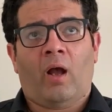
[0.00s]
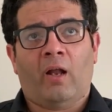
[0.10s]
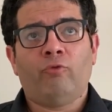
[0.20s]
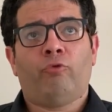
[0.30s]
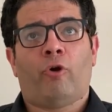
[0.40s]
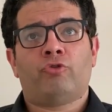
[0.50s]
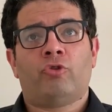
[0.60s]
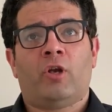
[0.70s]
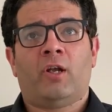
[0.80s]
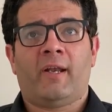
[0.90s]

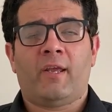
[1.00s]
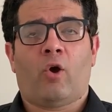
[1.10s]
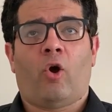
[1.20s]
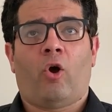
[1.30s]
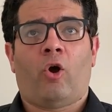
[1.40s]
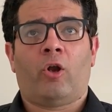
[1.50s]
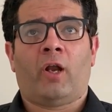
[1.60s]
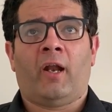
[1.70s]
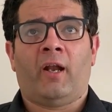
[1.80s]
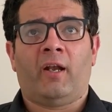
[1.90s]
Unfortunately,
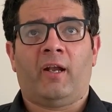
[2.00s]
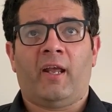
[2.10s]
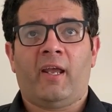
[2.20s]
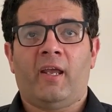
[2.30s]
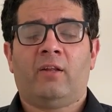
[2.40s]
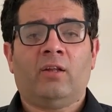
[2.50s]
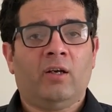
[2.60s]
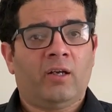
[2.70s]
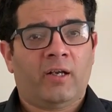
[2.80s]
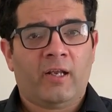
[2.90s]
on day
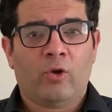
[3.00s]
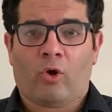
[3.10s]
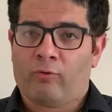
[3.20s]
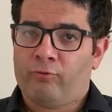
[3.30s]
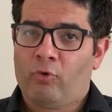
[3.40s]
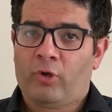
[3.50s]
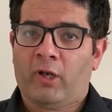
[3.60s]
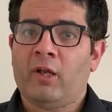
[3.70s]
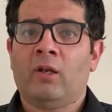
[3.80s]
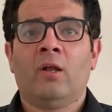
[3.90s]
13 or
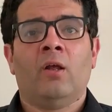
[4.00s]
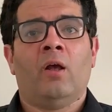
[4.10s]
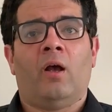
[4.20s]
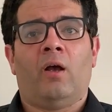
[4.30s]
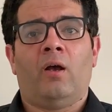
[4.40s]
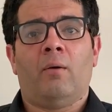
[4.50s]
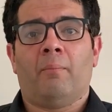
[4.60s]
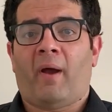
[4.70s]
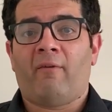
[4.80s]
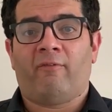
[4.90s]
14,
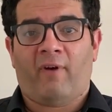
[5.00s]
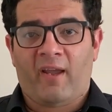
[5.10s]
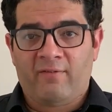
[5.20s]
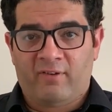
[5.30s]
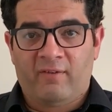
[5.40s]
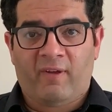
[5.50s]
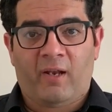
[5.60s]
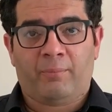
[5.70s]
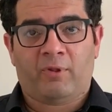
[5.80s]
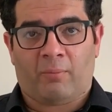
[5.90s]
my wife
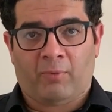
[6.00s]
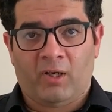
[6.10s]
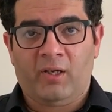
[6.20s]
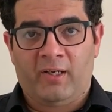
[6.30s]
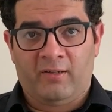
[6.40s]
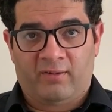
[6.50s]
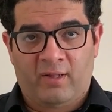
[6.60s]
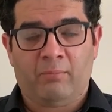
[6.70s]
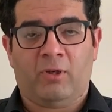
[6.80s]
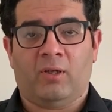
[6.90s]
developed some early
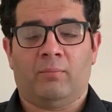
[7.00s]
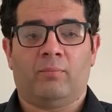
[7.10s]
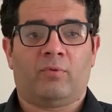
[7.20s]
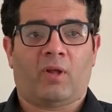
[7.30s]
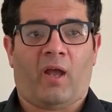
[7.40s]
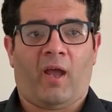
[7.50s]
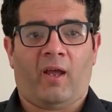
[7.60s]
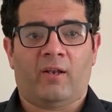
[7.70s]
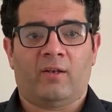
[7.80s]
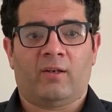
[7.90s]
symptoms,
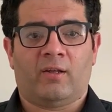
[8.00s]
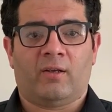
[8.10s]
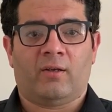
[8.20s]
and